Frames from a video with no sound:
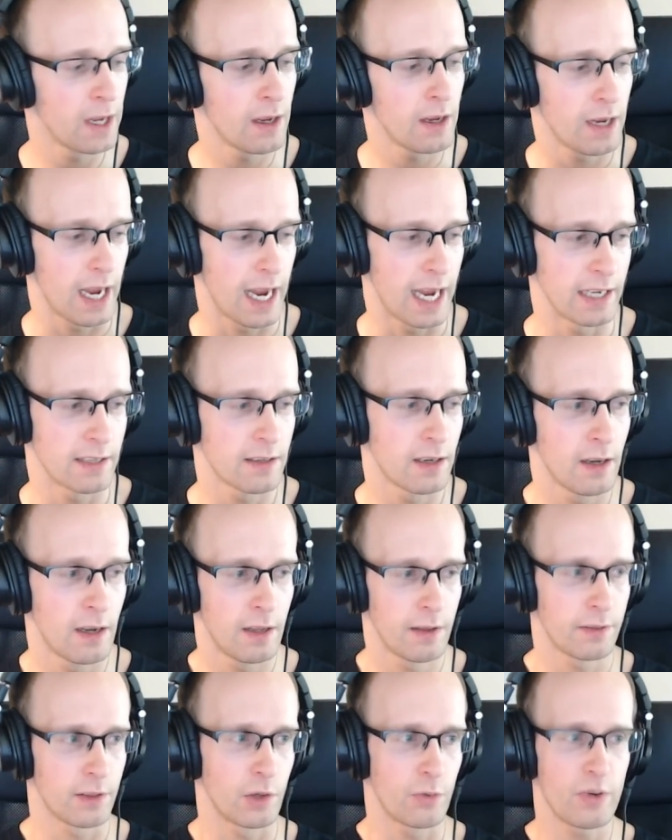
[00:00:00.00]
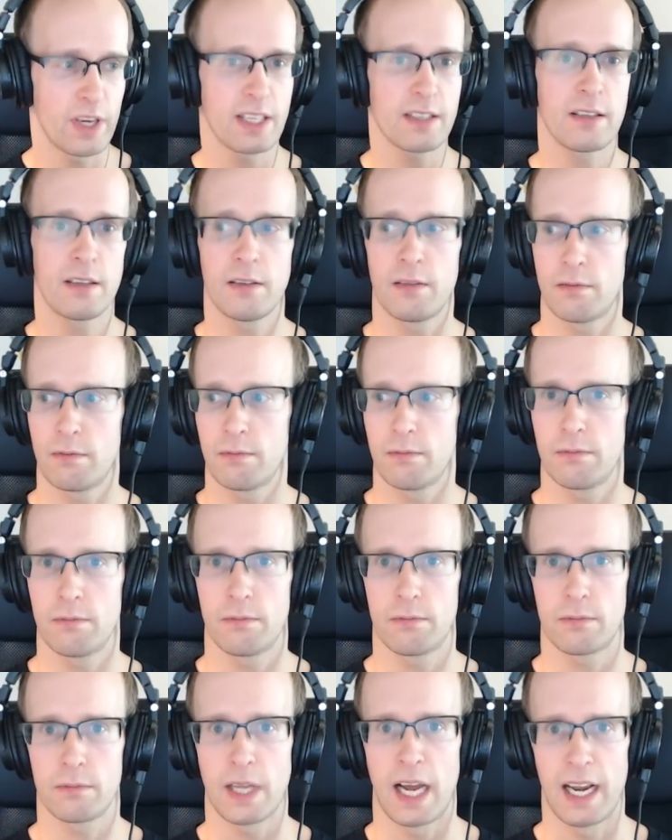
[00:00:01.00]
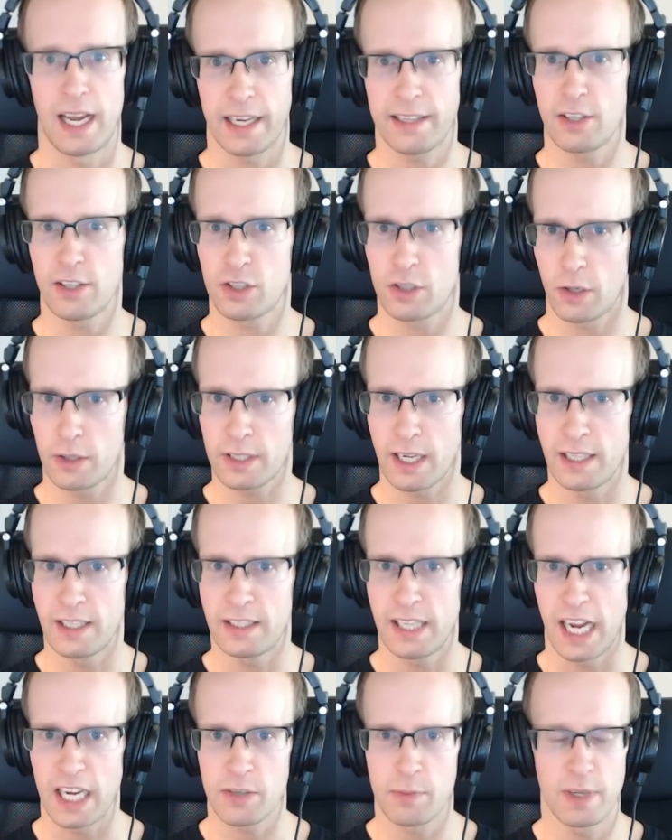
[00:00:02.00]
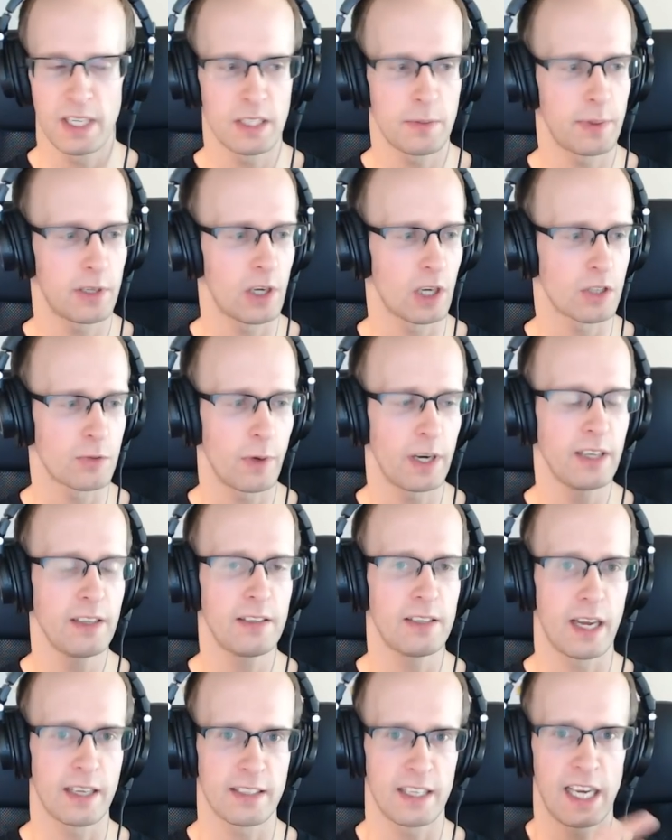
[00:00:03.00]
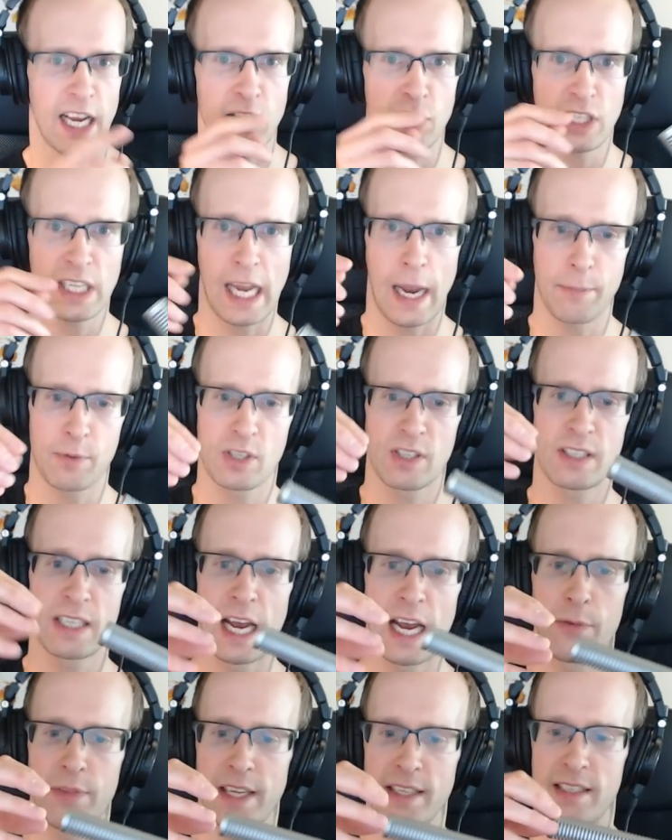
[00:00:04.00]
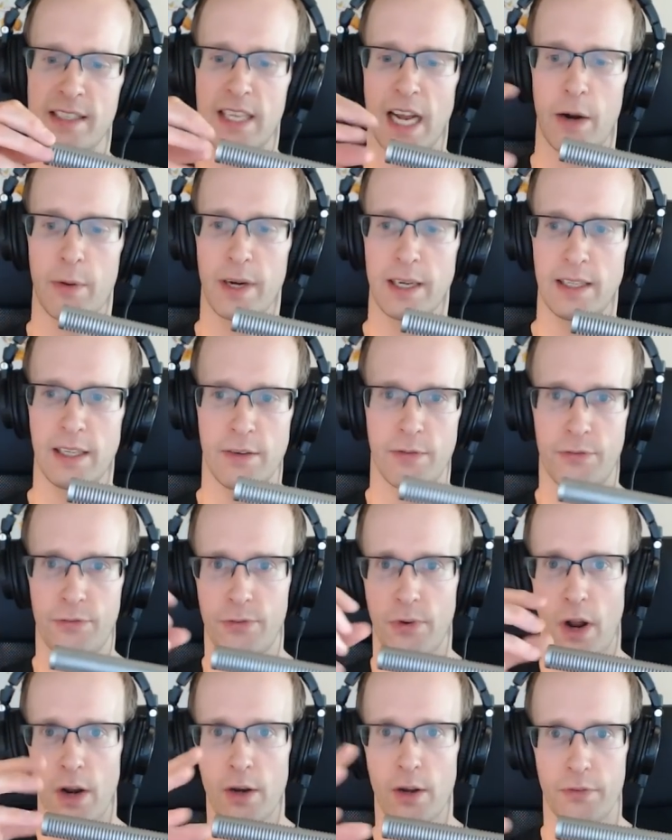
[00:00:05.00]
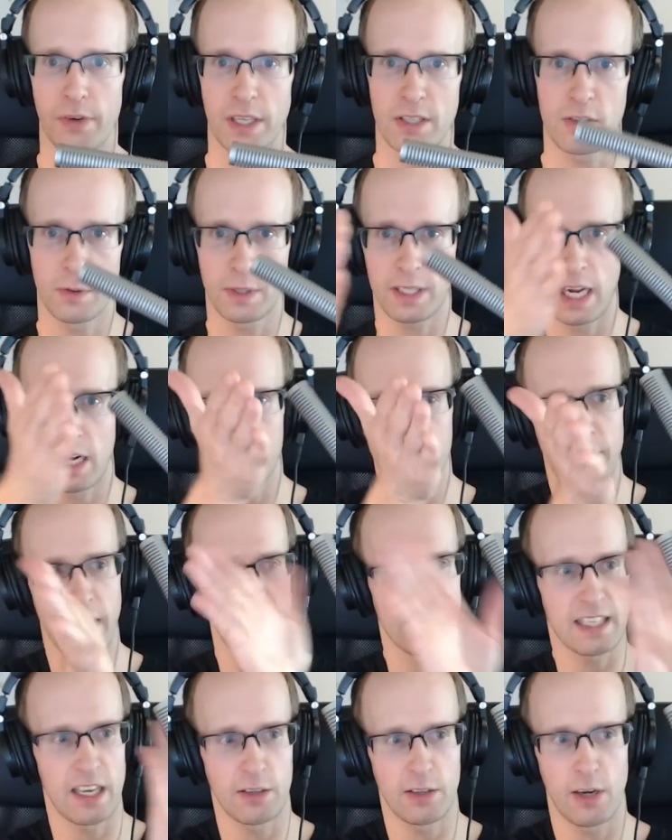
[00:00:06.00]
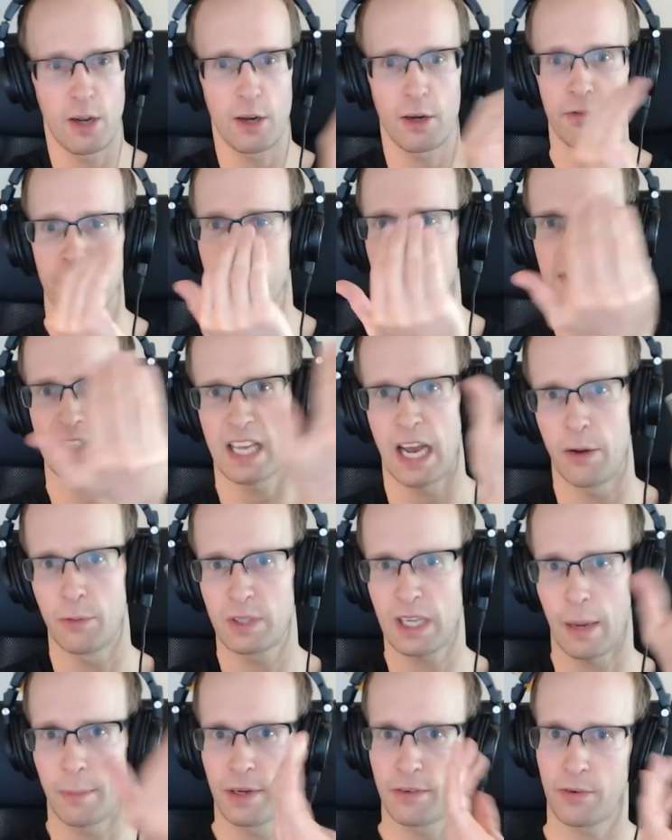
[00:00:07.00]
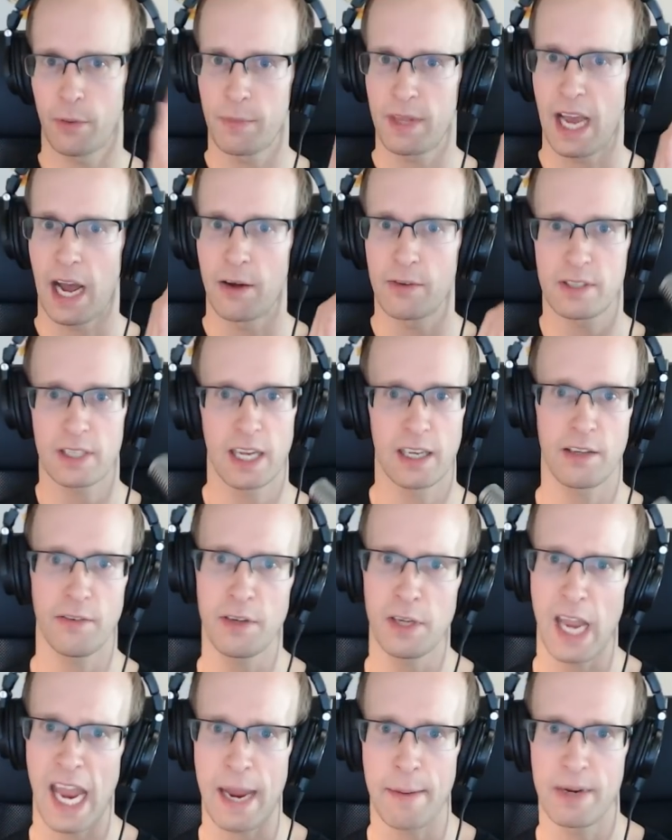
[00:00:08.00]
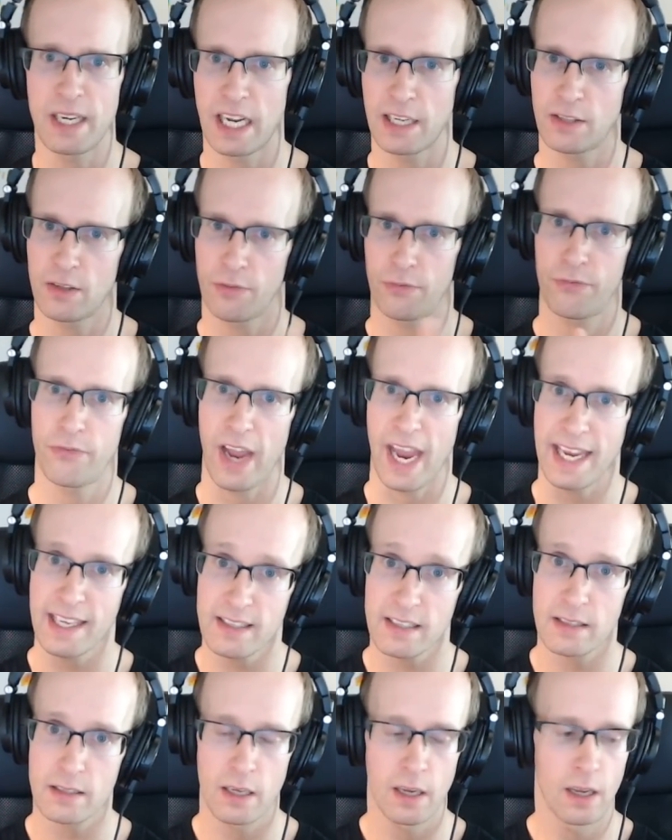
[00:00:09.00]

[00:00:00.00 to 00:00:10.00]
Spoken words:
And the reason I like the shotgun attachment is because what it does, it actually captures sound that's directly in front of it. So it kind of cuts out a lot of the sound coming from the outside. And if you aim it at your face,